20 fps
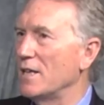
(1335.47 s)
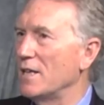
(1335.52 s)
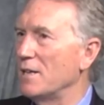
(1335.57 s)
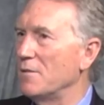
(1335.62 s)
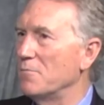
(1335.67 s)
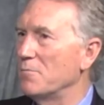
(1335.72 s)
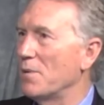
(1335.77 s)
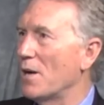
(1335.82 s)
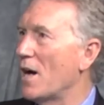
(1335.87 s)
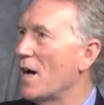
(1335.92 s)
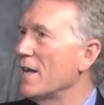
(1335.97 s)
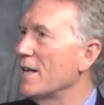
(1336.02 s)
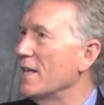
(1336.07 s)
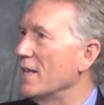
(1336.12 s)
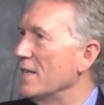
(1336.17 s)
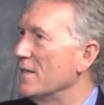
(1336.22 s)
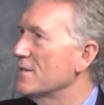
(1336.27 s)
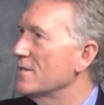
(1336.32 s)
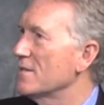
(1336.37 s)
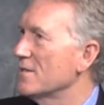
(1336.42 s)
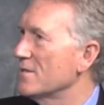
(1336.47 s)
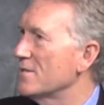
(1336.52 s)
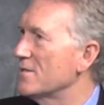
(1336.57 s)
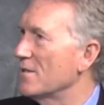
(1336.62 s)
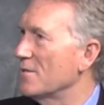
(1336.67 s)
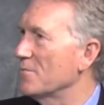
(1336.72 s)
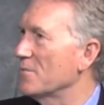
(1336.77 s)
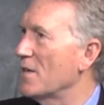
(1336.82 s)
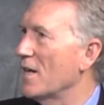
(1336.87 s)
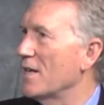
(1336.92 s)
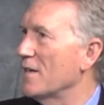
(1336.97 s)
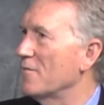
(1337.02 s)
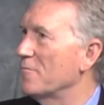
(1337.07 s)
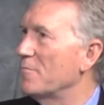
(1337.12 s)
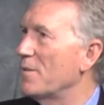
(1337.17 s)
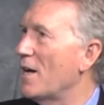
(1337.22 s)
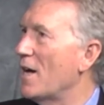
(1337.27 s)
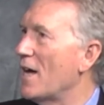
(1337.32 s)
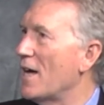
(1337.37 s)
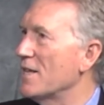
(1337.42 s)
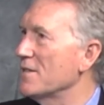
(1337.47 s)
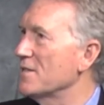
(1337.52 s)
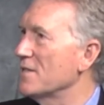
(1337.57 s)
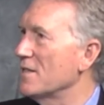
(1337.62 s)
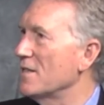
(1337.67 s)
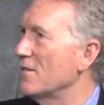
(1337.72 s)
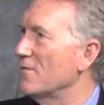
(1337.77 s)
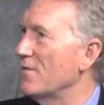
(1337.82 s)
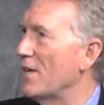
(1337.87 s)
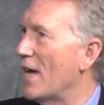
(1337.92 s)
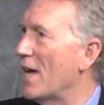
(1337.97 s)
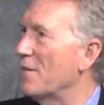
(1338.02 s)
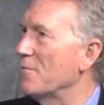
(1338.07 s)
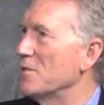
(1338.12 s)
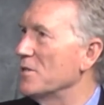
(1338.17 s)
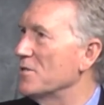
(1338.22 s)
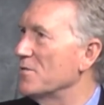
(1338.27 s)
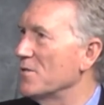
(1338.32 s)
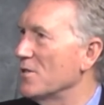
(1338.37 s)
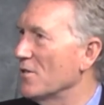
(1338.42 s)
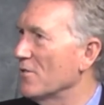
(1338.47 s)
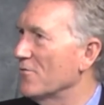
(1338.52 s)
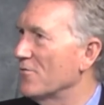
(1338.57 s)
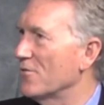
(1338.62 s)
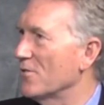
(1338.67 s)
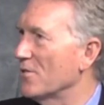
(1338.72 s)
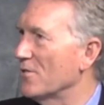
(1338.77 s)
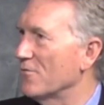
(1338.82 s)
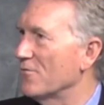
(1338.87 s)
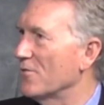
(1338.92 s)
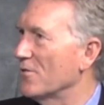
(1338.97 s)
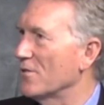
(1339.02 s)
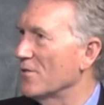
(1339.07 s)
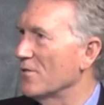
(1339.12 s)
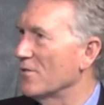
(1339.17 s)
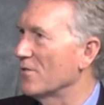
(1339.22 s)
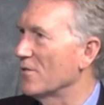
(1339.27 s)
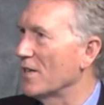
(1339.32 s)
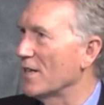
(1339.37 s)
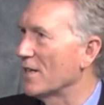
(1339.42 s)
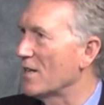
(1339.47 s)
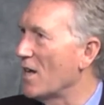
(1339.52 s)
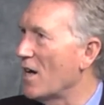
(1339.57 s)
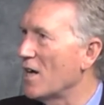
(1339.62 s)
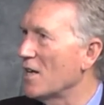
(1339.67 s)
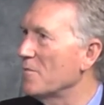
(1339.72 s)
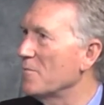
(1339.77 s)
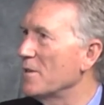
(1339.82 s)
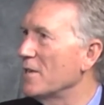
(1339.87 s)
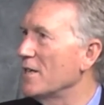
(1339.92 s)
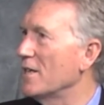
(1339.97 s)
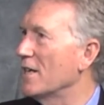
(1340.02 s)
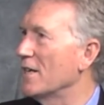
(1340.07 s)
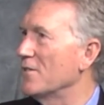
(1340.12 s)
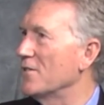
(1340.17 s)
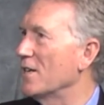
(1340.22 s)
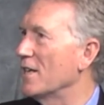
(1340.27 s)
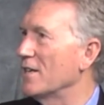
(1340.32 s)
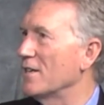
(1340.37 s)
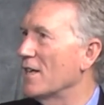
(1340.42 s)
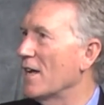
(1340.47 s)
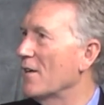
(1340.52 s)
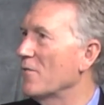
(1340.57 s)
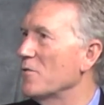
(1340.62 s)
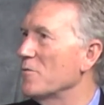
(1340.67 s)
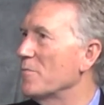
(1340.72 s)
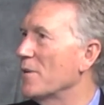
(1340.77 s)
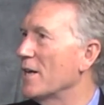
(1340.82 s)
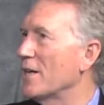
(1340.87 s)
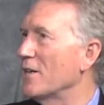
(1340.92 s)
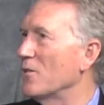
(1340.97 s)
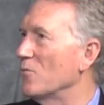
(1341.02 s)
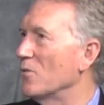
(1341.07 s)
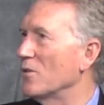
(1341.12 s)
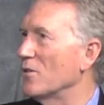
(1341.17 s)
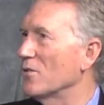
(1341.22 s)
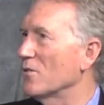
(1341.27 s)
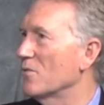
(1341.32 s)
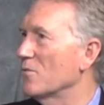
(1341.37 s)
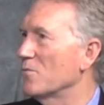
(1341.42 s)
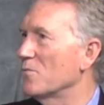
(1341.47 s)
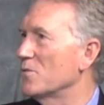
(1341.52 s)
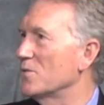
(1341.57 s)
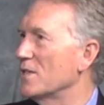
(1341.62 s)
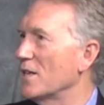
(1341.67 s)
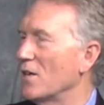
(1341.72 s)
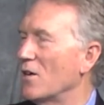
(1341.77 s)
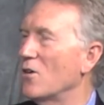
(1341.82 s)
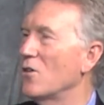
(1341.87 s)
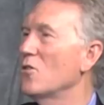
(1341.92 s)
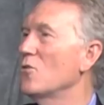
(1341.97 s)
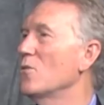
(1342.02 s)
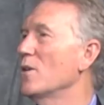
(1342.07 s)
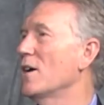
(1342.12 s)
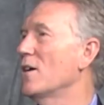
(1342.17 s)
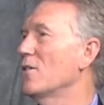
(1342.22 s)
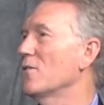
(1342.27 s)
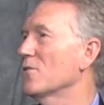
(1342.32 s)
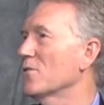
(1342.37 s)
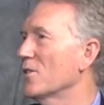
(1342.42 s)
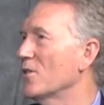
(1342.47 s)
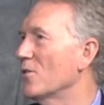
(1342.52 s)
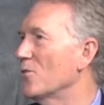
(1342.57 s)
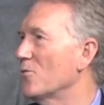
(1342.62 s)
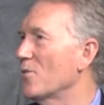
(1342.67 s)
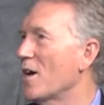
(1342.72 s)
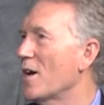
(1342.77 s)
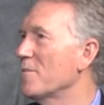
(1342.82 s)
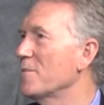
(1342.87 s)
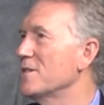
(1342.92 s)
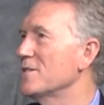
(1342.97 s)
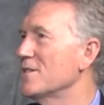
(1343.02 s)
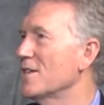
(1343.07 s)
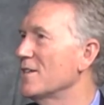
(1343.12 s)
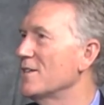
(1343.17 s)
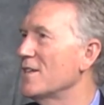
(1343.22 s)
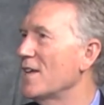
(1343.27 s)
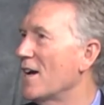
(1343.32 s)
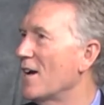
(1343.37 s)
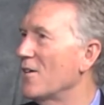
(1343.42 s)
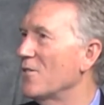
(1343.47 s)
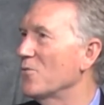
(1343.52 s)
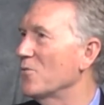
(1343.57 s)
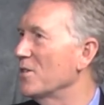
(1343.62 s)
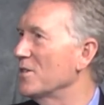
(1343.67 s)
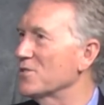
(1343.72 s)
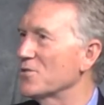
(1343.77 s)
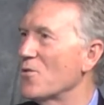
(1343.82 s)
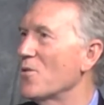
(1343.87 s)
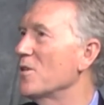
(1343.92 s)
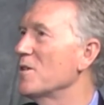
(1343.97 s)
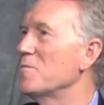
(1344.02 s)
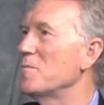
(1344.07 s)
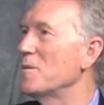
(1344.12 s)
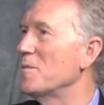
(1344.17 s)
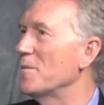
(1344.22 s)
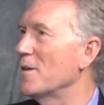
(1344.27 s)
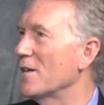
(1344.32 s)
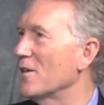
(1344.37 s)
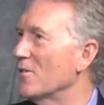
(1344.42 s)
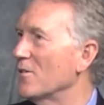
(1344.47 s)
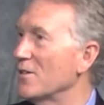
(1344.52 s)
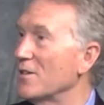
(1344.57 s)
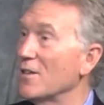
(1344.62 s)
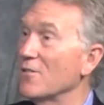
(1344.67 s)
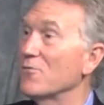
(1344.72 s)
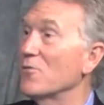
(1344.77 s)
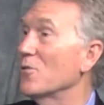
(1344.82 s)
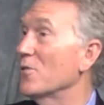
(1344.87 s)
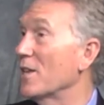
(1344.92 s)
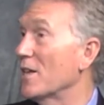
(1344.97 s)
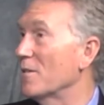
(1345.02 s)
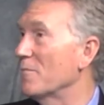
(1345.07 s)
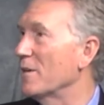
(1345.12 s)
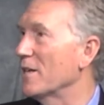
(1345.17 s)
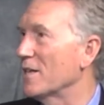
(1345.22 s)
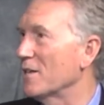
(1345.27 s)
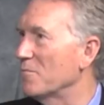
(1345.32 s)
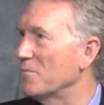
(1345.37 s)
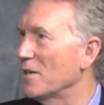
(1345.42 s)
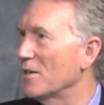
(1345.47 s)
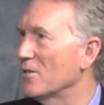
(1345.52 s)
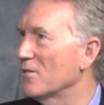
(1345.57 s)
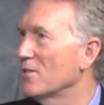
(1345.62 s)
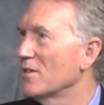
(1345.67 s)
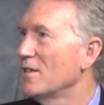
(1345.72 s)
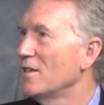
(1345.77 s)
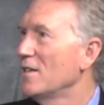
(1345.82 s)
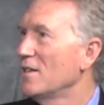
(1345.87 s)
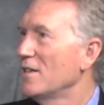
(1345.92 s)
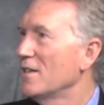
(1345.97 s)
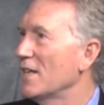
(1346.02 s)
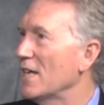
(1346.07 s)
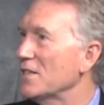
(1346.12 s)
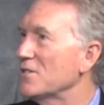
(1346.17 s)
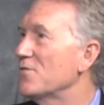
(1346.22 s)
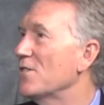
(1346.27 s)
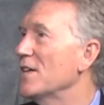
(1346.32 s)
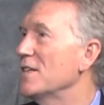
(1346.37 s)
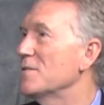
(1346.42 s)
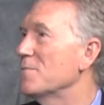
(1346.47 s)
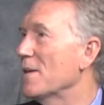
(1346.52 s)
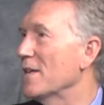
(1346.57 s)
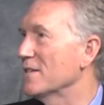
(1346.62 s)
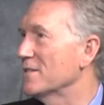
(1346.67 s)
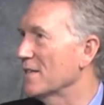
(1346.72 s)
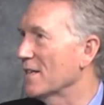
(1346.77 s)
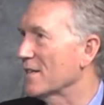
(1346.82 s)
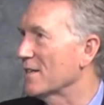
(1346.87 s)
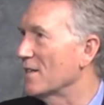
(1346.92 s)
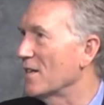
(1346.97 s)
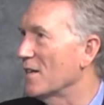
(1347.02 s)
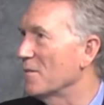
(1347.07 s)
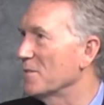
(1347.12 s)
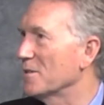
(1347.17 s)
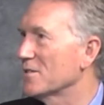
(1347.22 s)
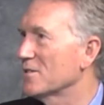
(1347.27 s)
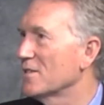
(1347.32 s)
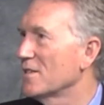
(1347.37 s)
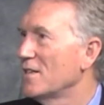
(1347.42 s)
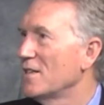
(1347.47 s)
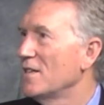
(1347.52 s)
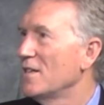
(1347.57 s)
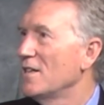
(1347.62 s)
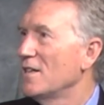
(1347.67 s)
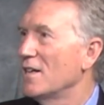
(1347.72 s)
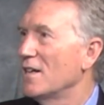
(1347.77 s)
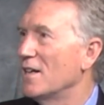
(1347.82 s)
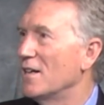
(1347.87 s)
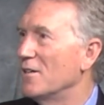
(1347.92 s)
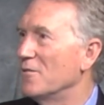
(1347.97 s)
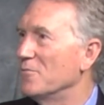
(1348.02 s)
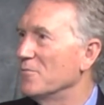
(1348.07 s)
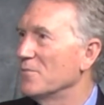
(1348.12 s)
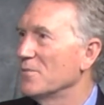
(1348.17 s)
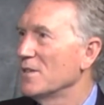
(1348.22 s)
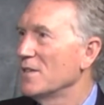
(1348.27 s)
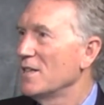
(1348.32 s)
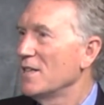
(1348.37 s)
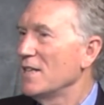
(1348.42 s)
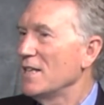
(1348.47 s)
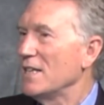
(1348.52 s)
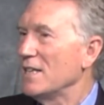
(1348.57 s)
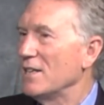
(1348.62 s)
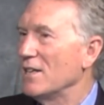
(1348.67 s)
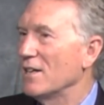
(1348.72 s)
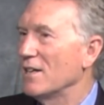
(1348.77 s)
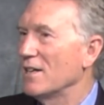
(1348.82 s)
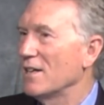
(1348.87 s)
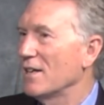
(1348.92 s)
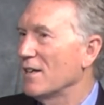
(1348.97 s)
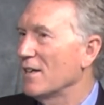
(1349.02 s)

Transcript: embodies some kind of positive atmosphere for the, for the economy, and that everybody will say, "Oh well, you know, Romney's in now; it's going to be better, and therefore that'll make it better." That's faith-based economics. Um, yeah,